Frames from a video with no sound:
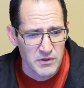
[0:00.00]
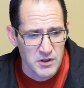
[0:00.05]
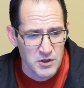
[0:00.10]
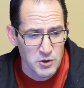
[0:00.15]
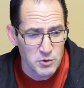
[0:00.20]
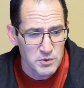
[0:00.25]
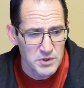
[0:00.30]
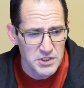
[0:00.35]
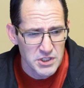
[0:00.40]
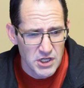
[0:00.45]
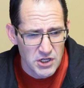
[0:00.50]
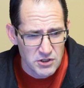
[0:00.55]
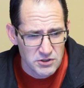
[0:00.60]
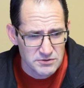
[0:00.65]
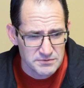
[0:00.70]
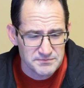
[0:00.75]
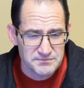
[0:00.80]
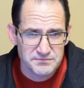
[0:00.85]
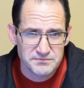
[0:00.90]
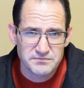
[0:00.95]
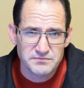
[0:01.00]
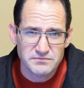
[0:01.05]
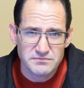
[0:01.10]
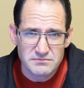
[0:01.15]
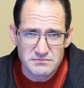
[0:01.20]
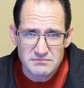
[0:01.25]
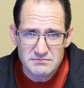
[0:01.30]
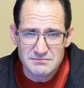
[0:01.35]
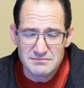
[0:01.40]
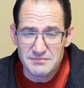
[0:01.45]
Who would know?
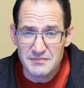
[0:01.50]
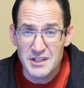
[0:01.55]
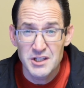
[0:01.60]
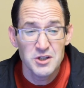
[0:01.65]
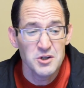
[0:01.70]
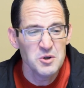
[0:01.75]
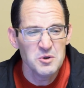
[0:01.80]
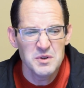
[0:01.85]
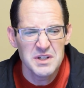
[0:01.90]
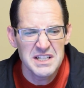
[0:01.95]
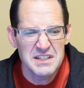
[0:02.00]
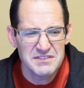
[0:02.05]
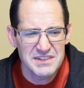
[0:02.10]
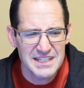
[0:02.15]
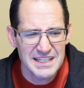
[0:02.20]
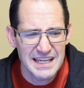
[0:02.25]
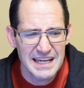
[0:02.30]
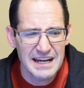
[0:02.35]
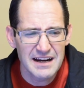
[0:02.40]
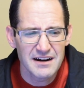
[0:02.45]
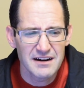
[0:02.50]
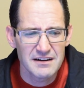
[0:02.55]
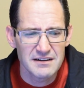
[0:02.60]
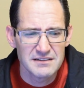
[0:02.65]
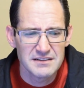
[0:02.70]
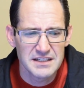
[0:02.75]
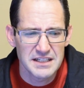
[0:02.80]
Who would even care